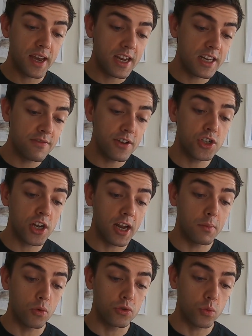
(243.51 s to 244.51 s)
individual
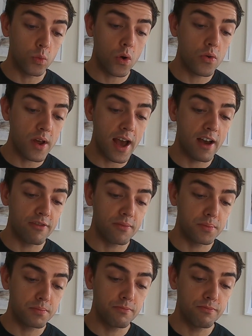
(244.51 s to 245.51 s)
animals won't have
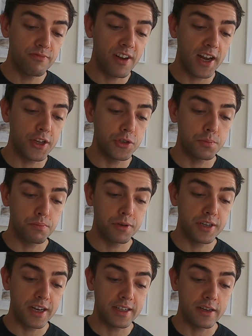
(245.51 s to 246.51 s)
values
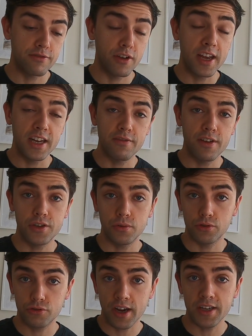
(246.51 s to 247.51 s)
predicted for
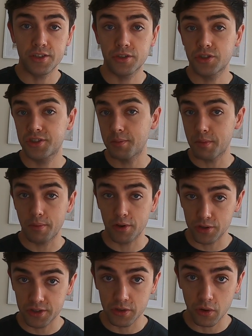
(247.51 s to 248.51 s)
individuals' traits simply
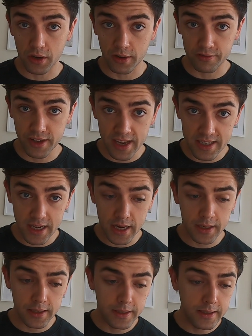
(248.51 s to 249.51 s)
because there's not enough
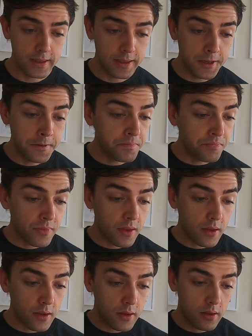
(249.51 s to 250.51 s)
data.
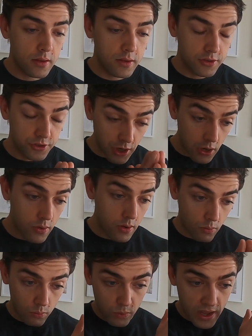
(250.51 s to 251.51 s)
So
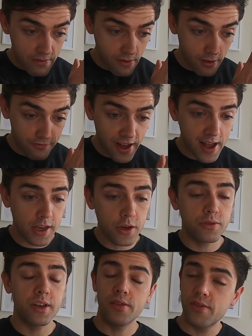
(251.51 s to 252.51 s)
we have our
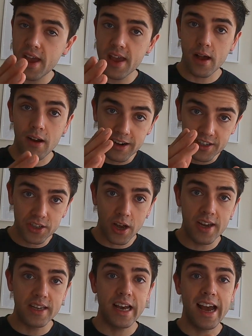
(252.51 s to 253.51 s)
values, and they are
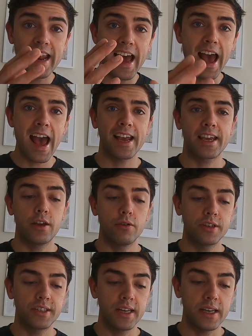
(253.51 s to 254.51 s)
assigned an
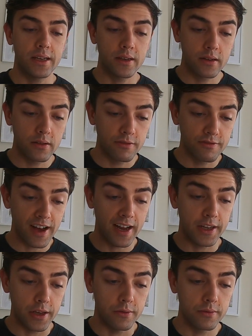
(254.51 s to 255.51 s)
accuracy
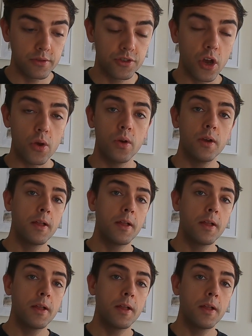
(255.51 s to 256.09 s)
value. So